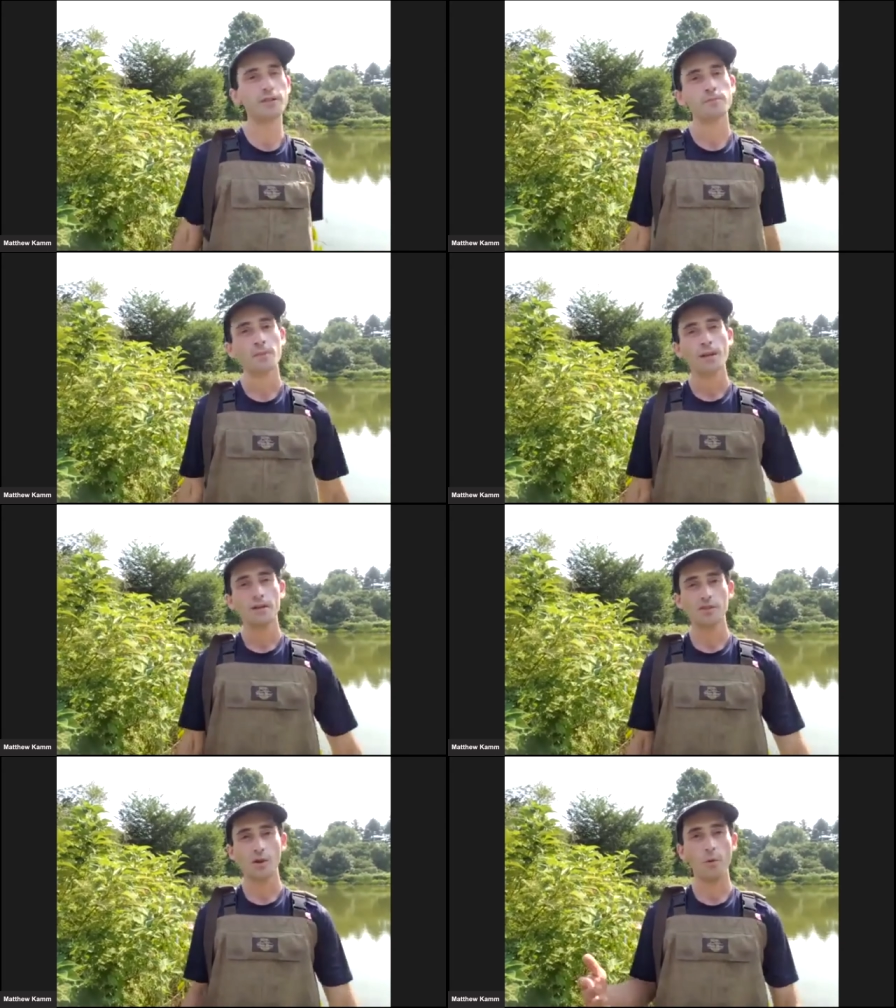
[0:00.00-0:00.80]

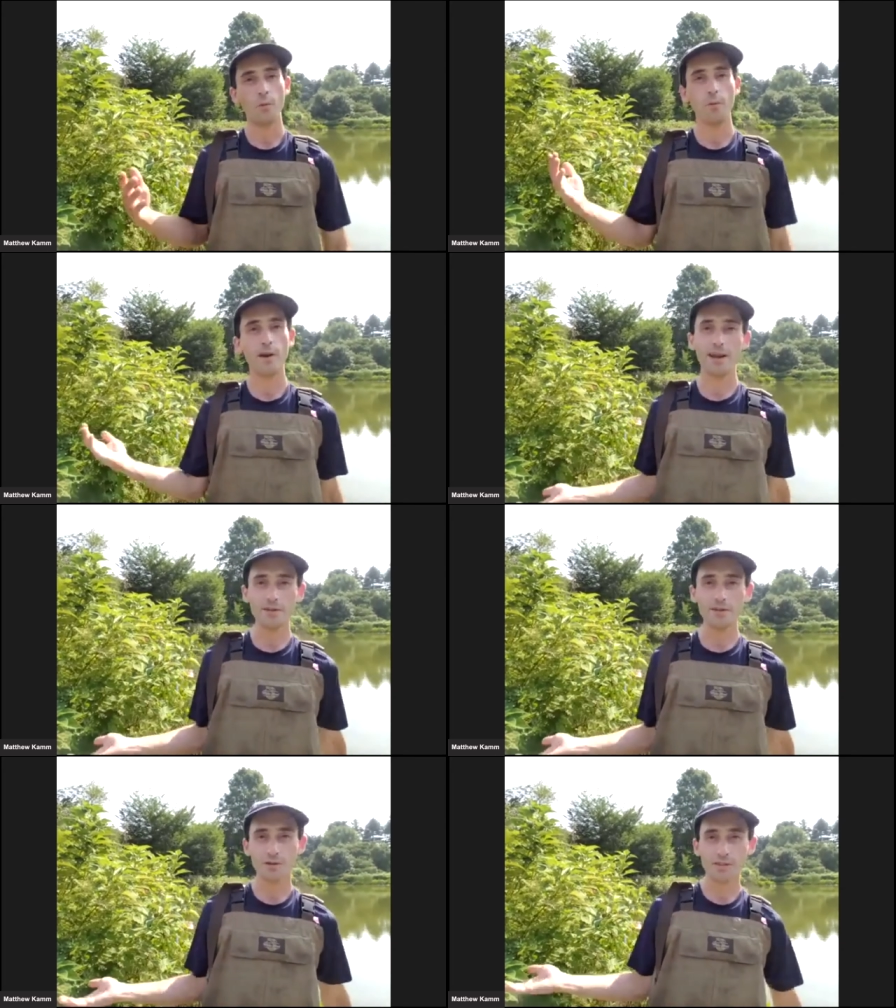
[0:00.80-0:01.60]
So we're
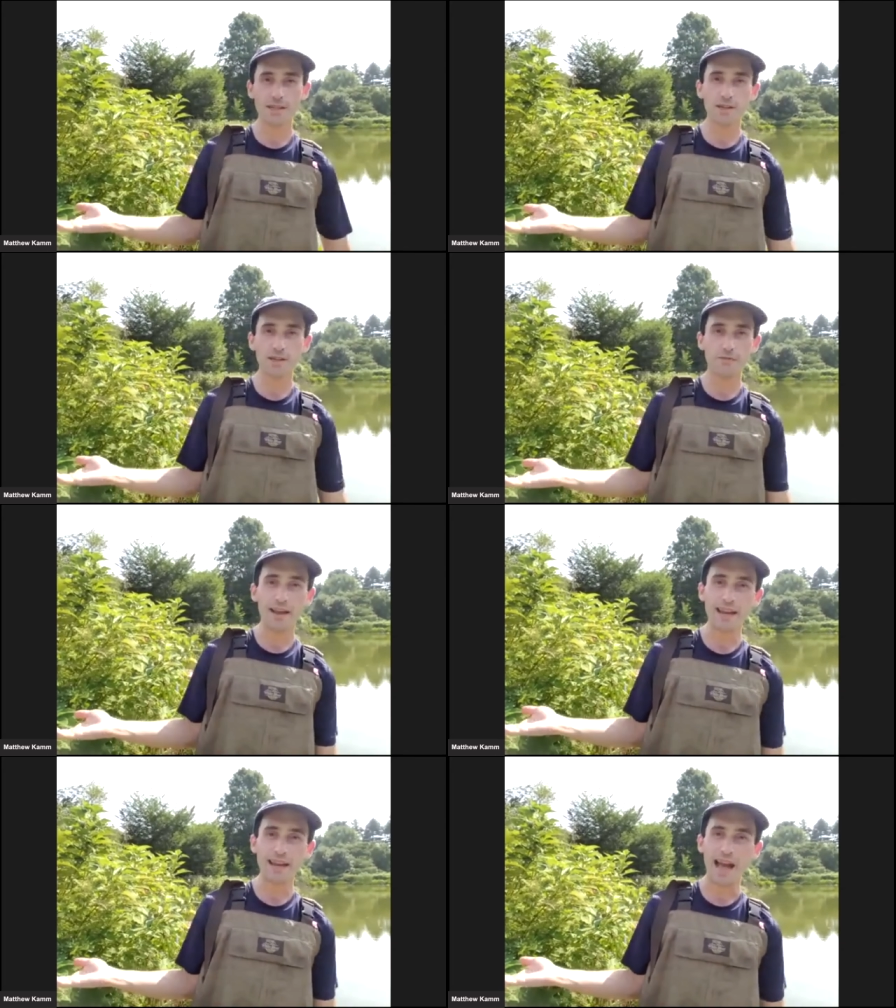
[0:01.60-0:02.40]
interested to find
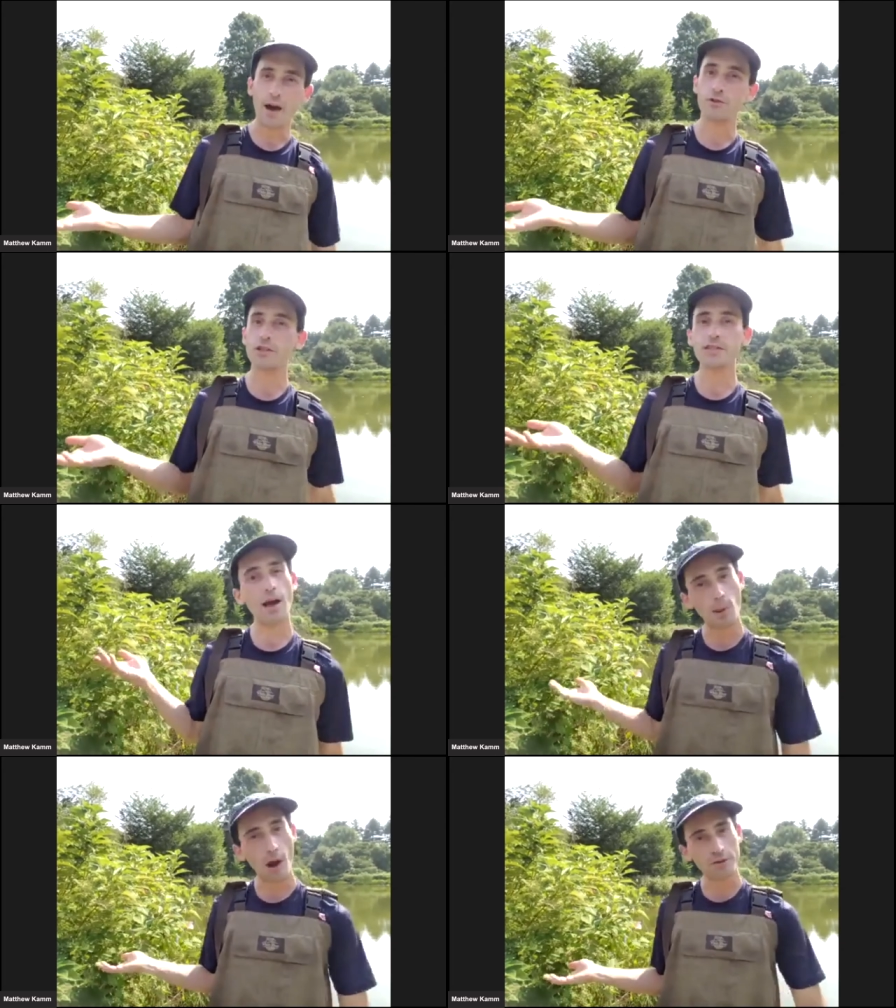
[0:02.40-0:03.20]
out just how
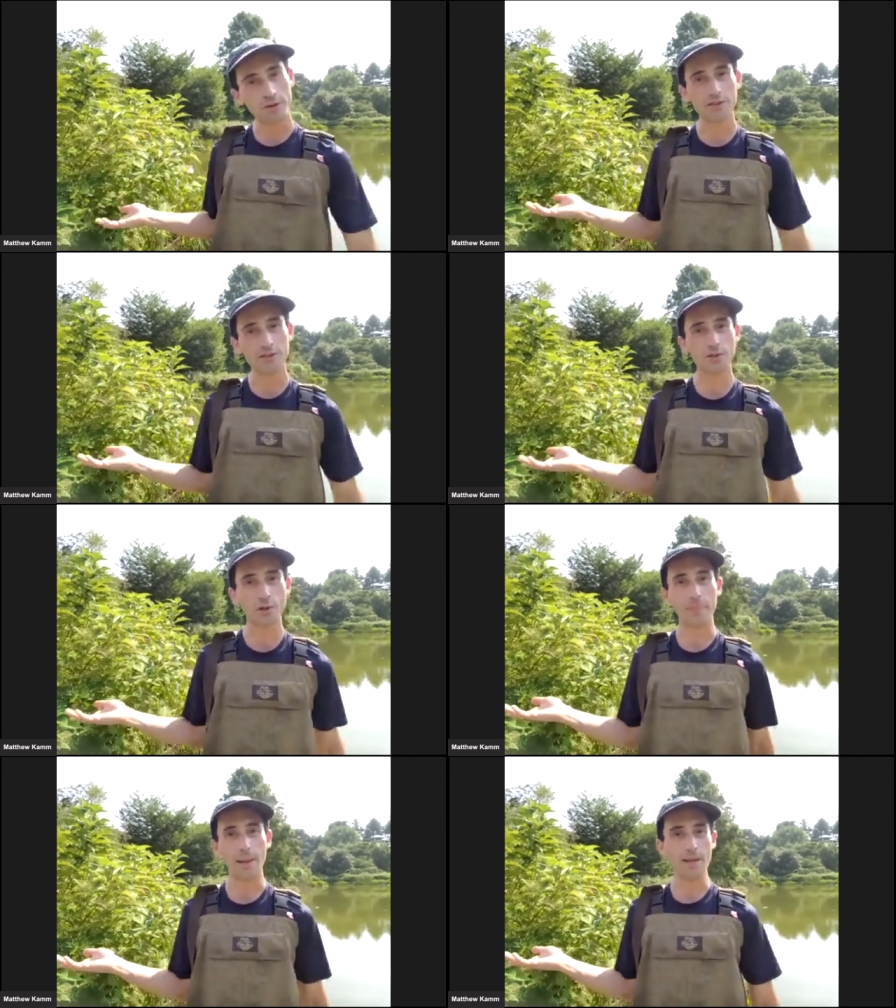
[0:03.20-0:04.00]
large this turtle
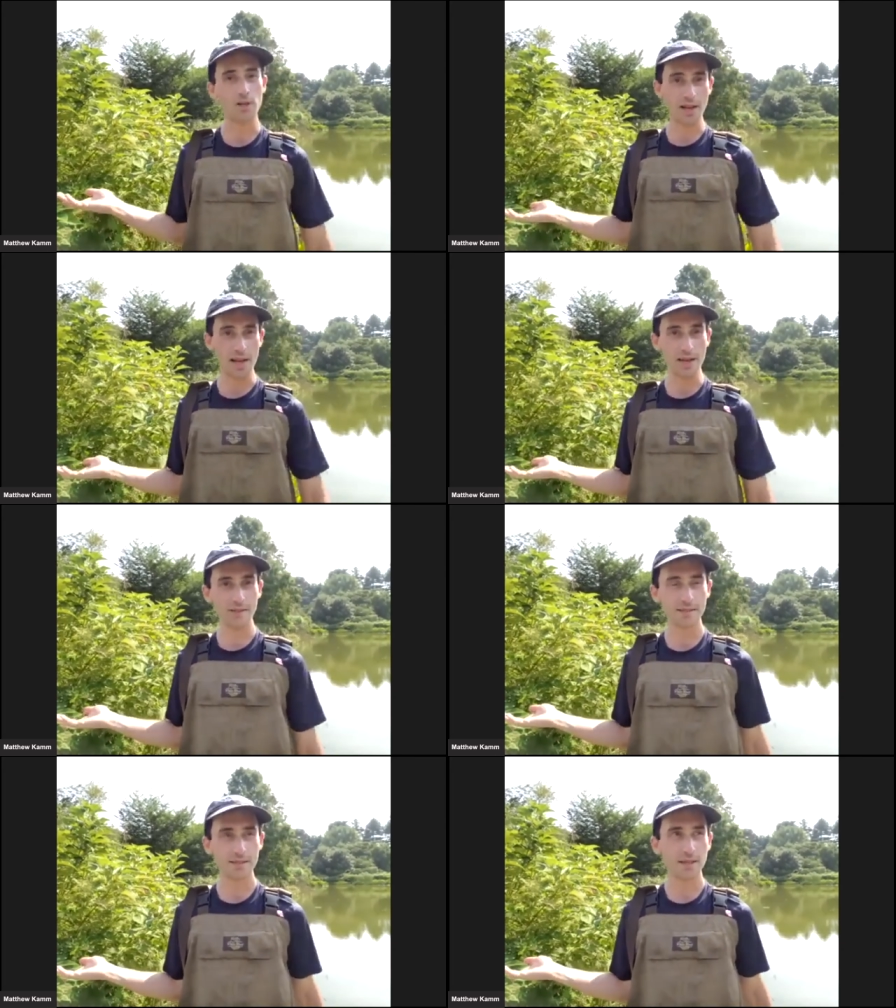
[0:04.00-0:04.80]
population is,